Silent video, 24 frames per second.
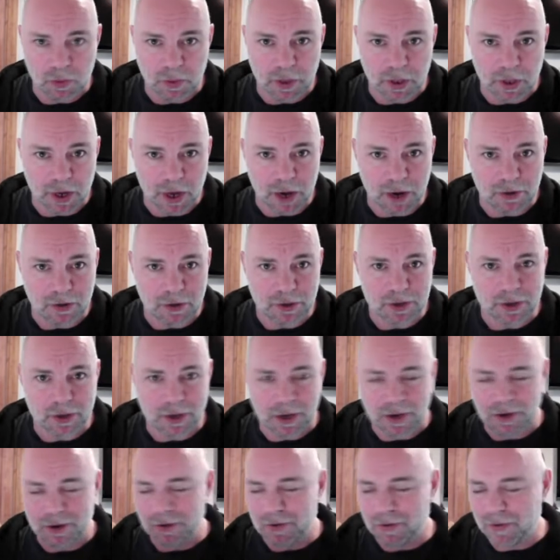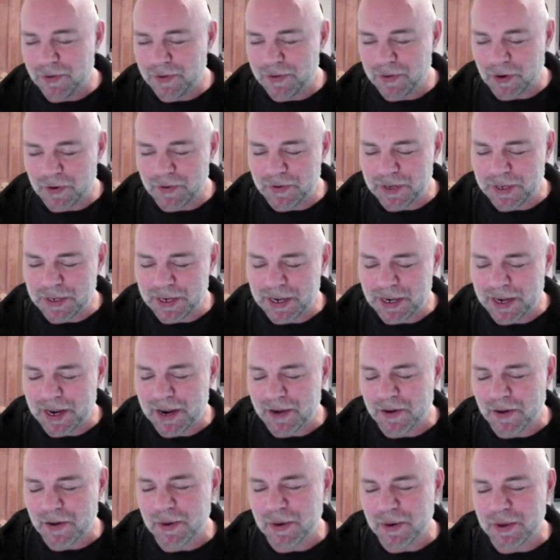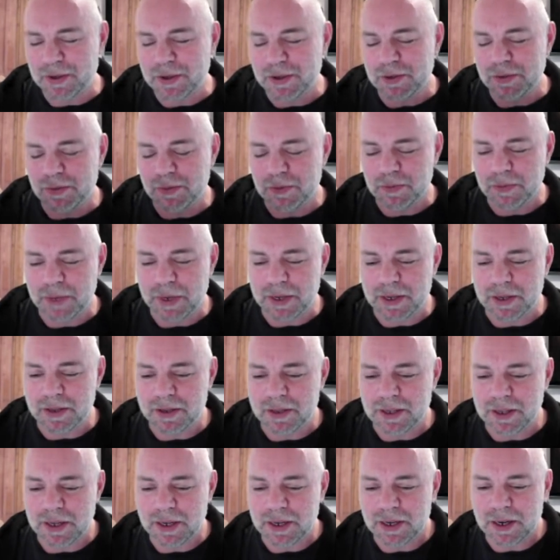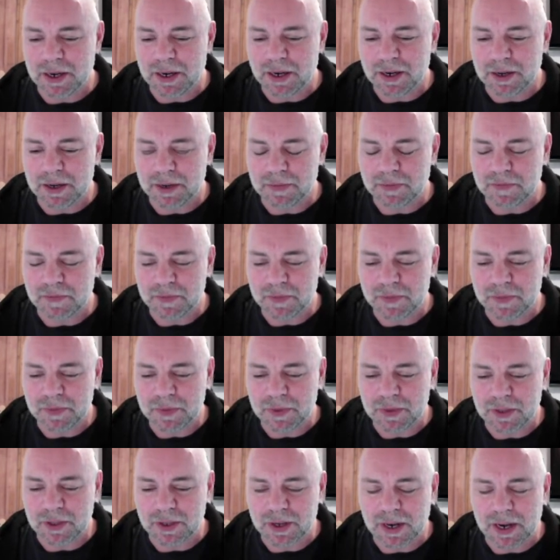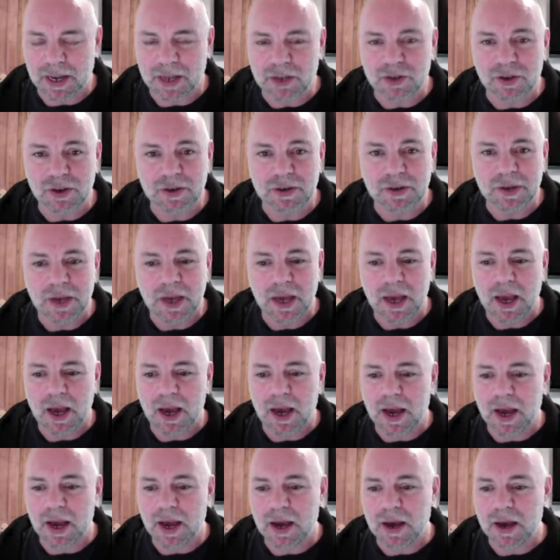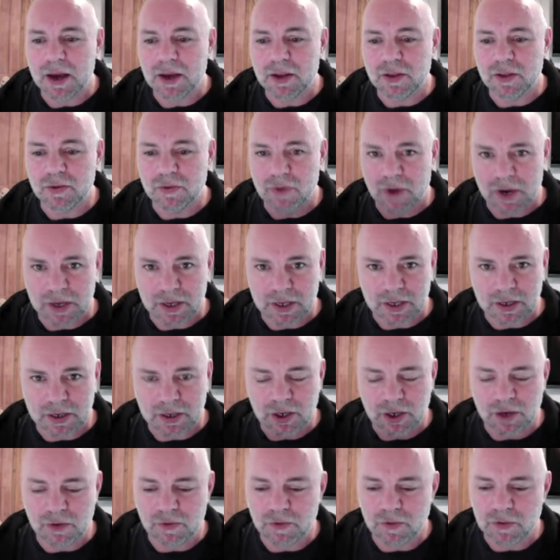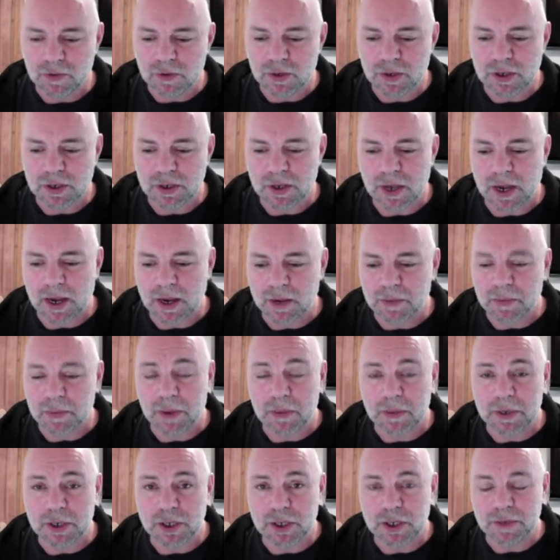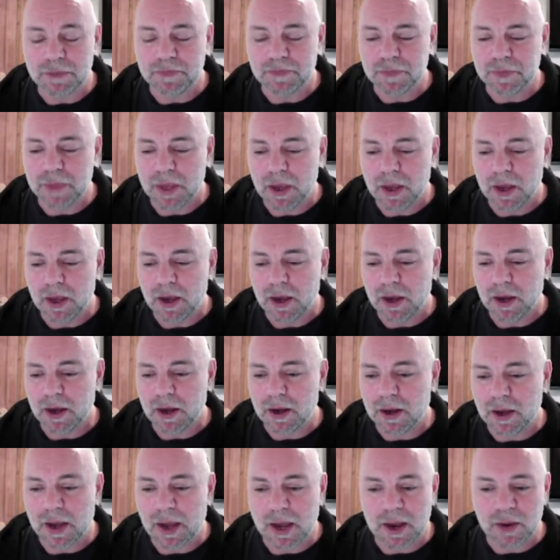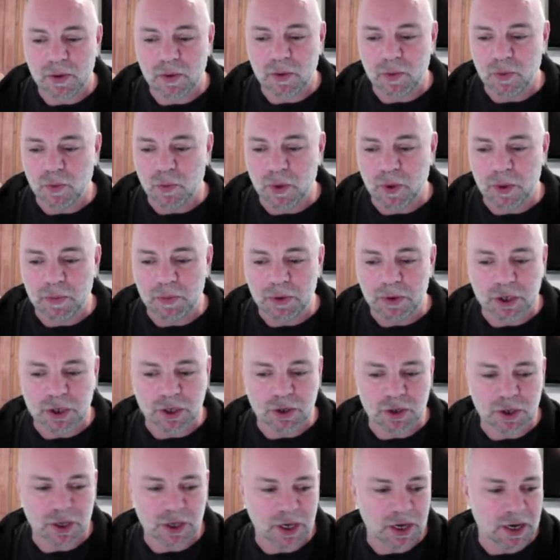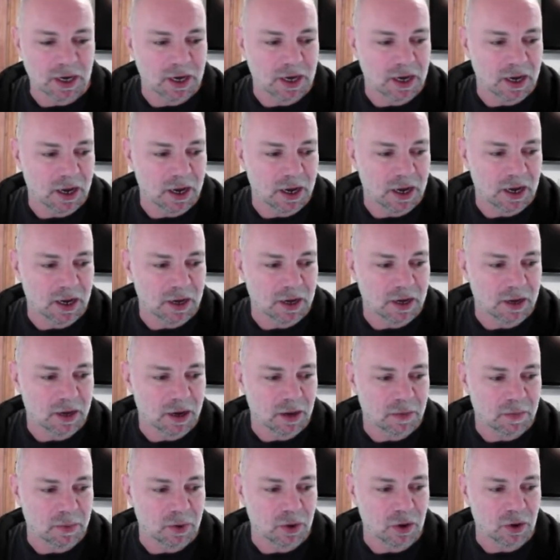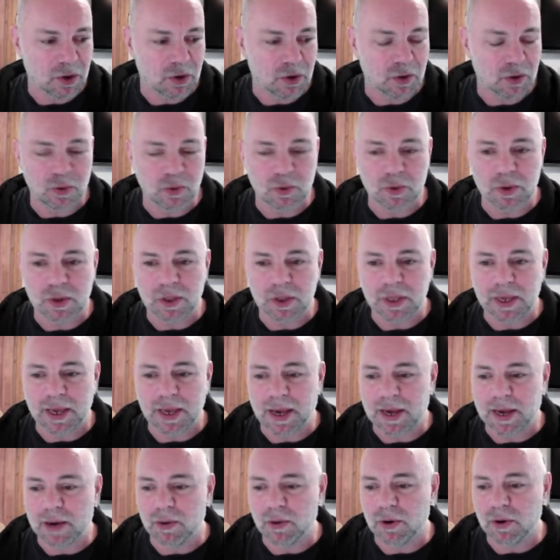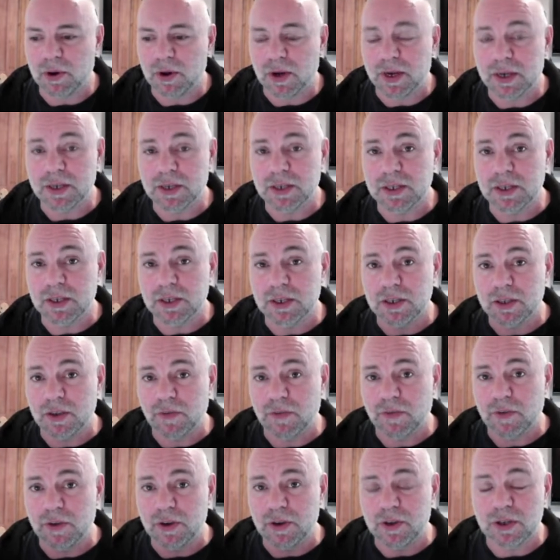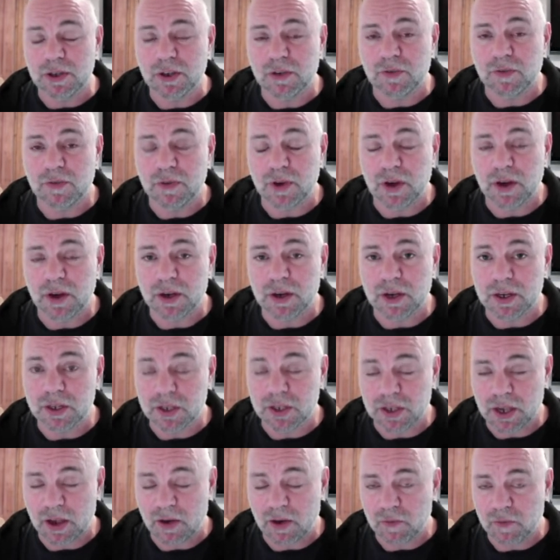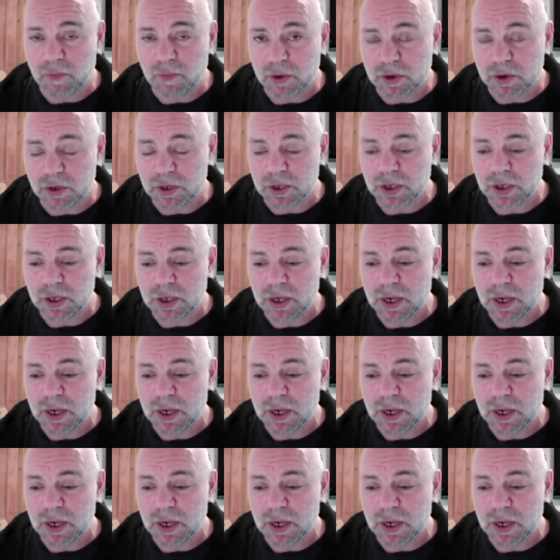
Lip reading: colorist, or obviously Eric Weathers will be the letterer, the writer Joe Fulton, and publisher. And we're producing a book called The Outliers, and it's the first of a set of books.